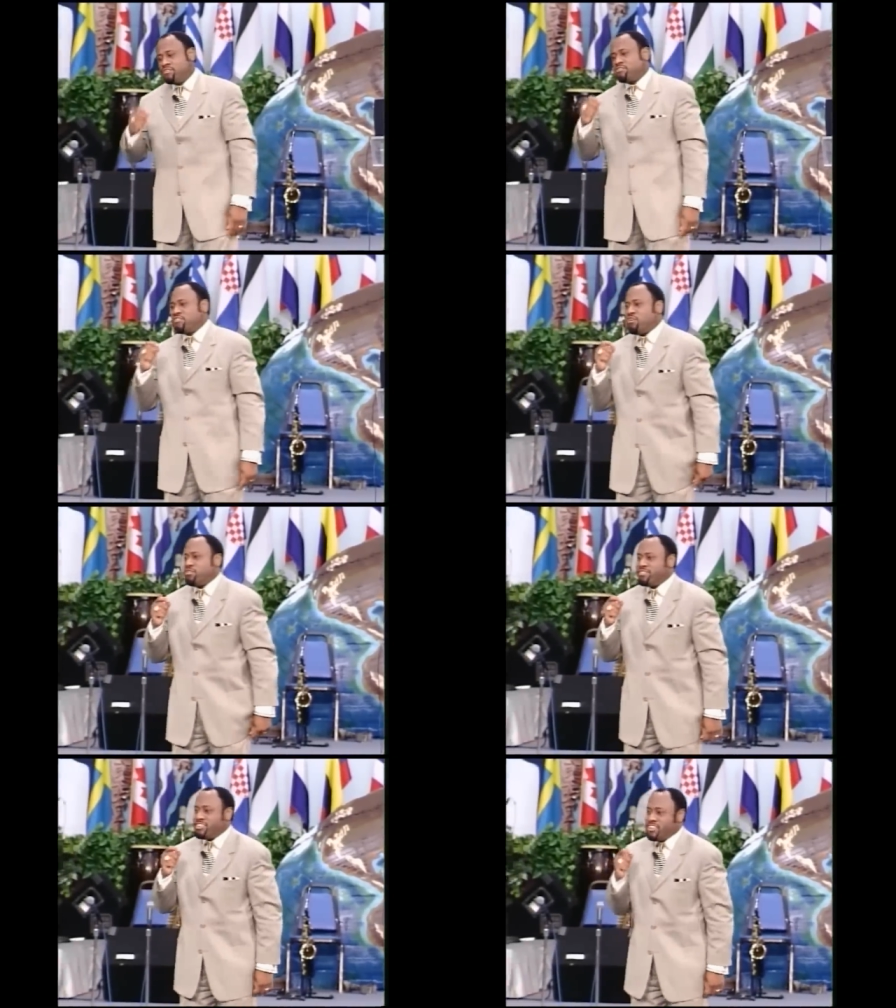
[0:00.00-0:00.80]

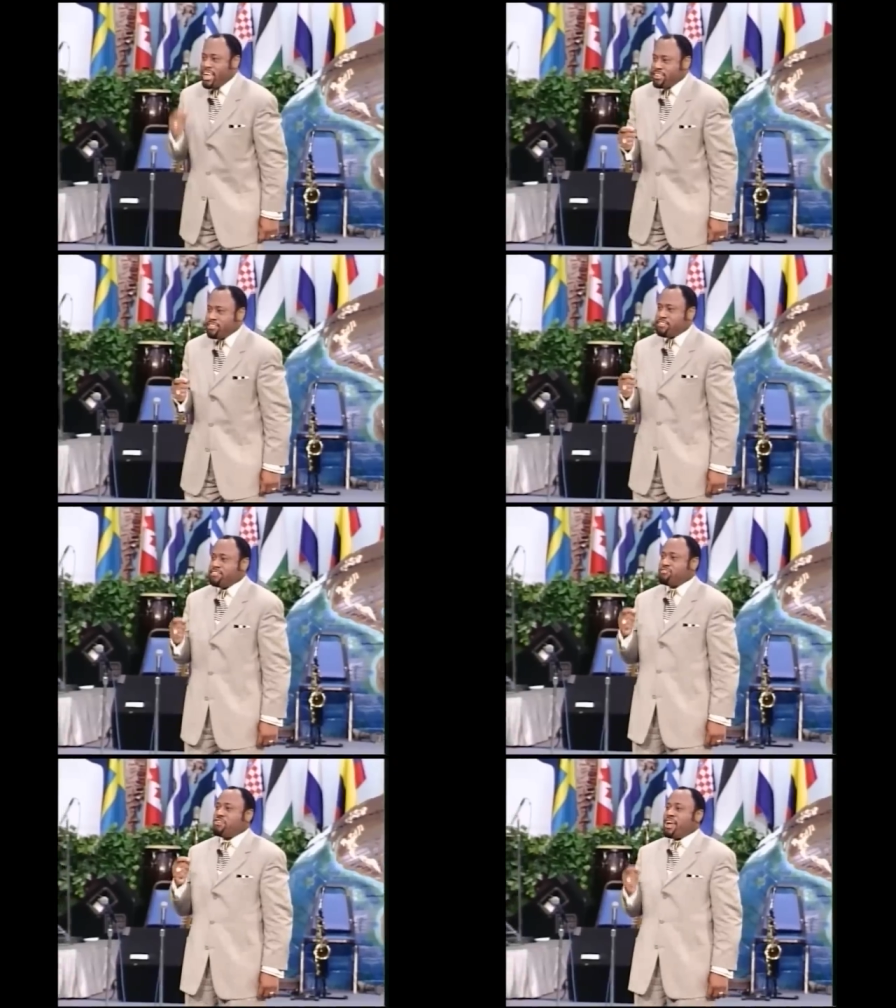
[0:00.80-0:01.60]
So Satan's
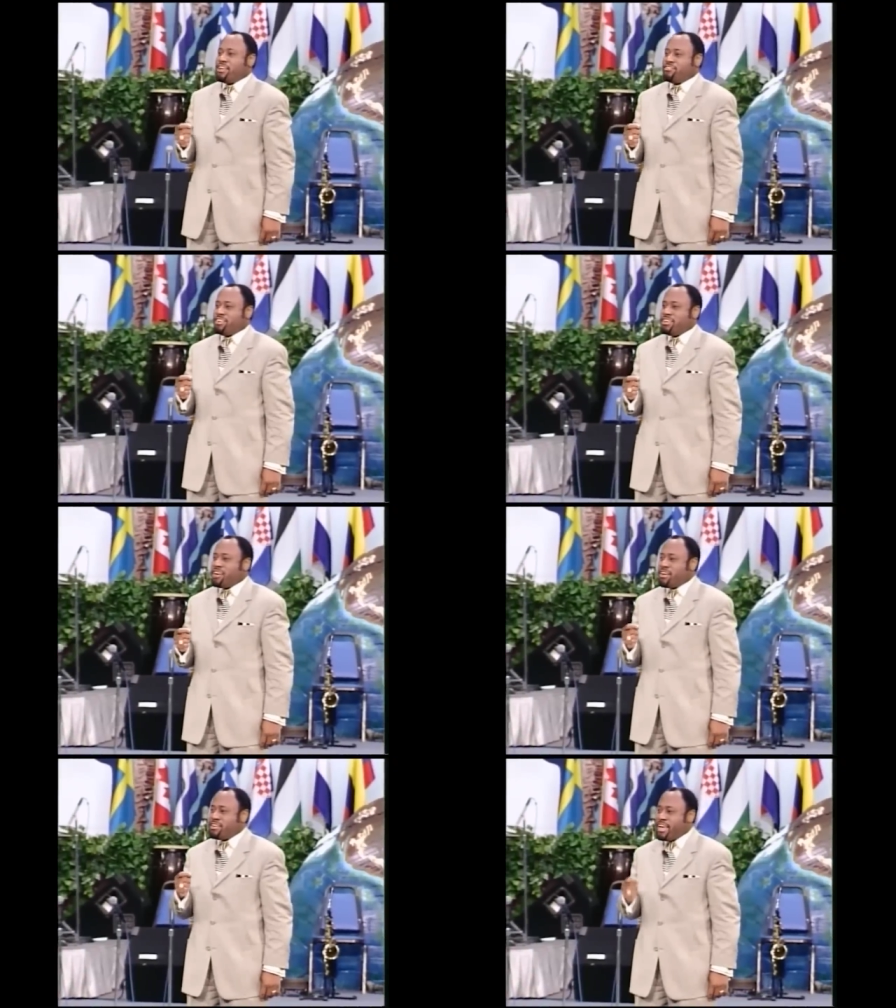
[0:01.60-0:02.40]

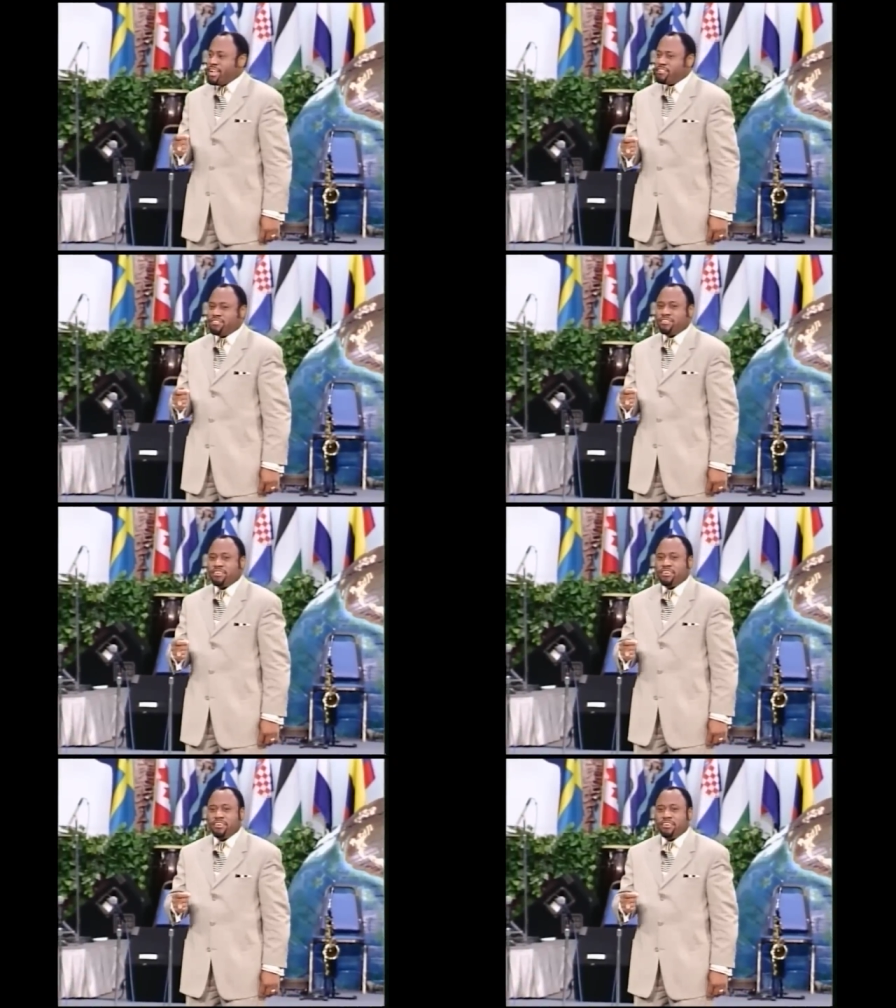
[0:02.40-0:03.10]
strategy against